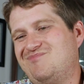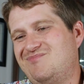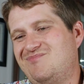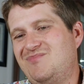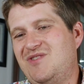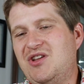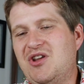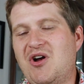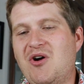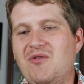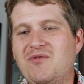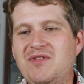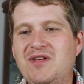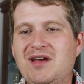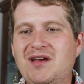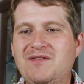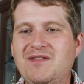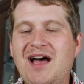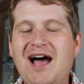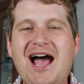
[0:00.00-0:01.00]
You know,
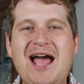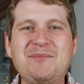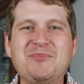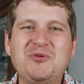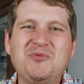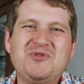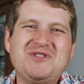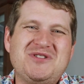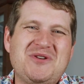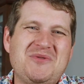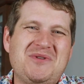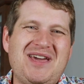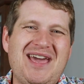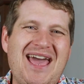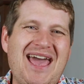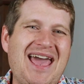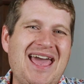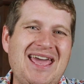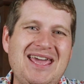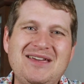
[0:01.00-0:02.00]
the hybrid was
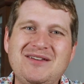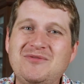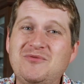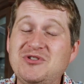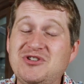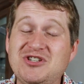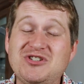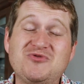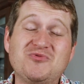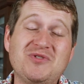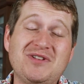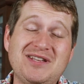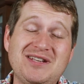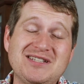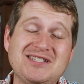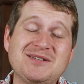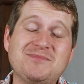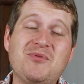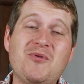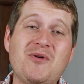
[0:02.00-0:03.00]
okay, which is really
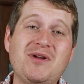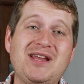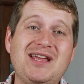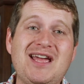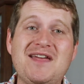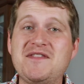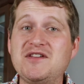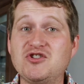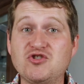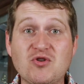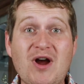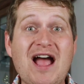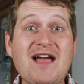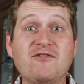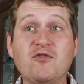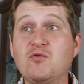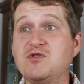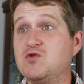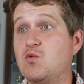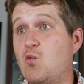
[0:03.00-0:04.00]
disappointing. And then
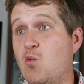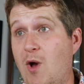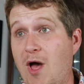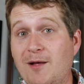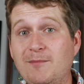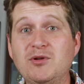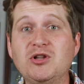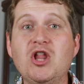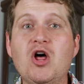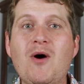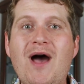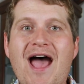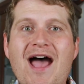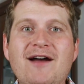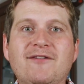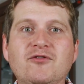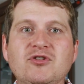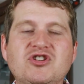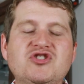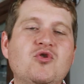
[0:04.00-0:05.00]
driver was well below
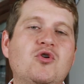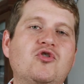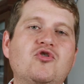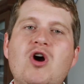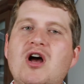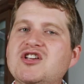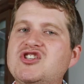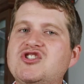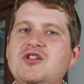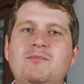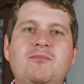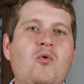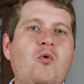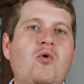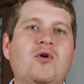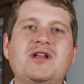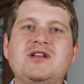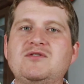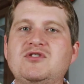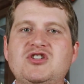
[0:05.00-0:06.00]
average. So across the
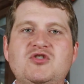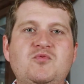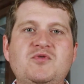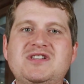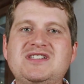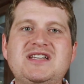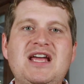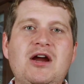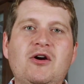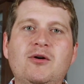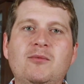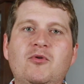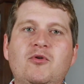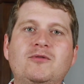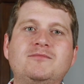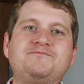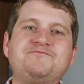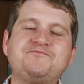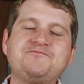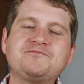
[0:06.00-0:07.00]
board, it just was
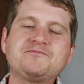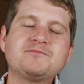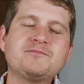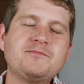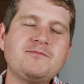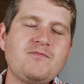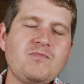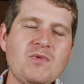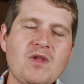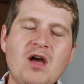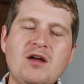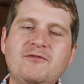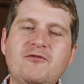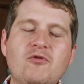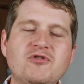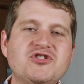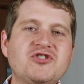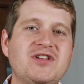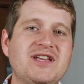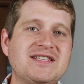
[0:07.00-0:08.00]
terrible.
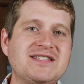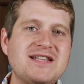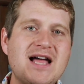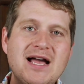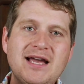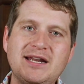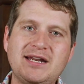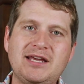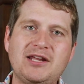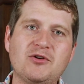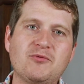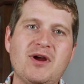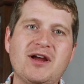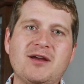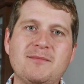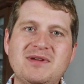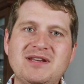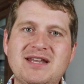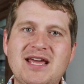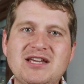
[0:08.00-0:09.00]
Unfortunately, it's not going to get a
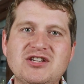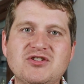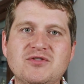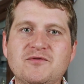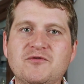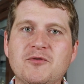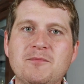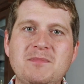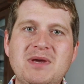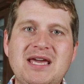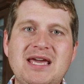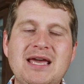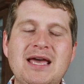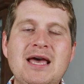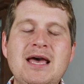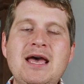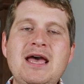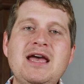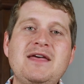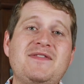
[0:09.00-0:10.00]
recommendation from me.
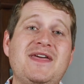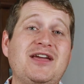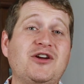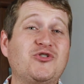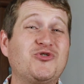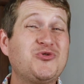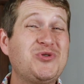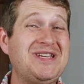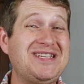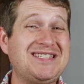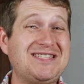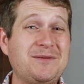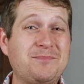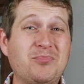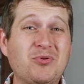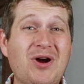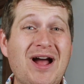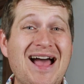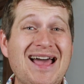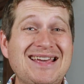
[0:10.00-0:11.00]
They increased the
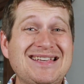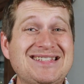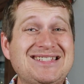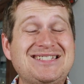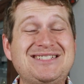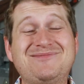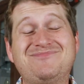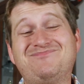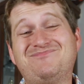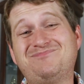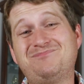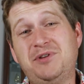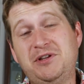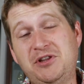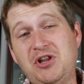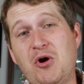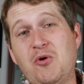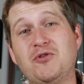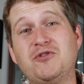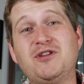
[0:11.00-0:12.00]
price, but
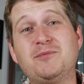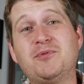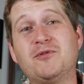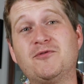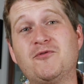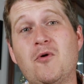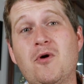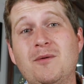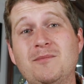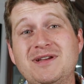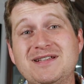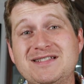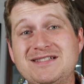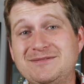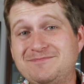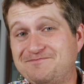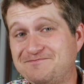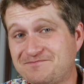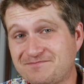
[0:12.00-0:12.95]
lowered the performance.